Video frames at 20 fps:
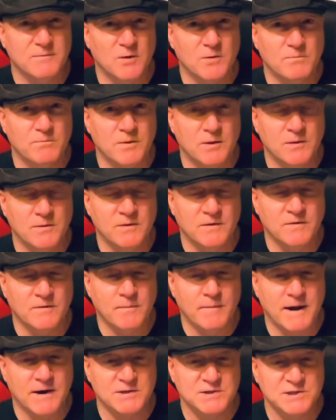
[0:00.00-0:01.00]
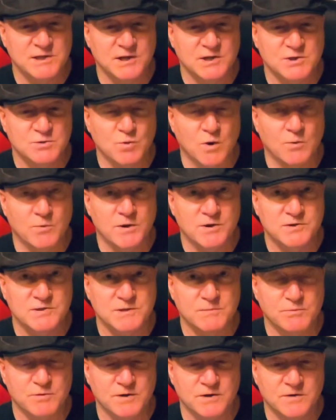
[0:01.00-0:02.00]
about as thick as what we used
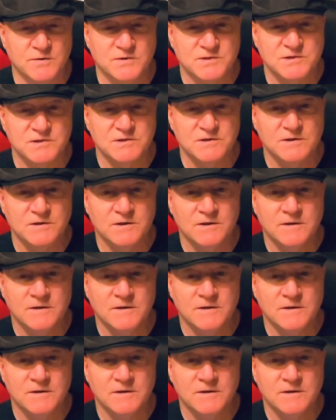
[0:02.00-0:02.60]
to produce.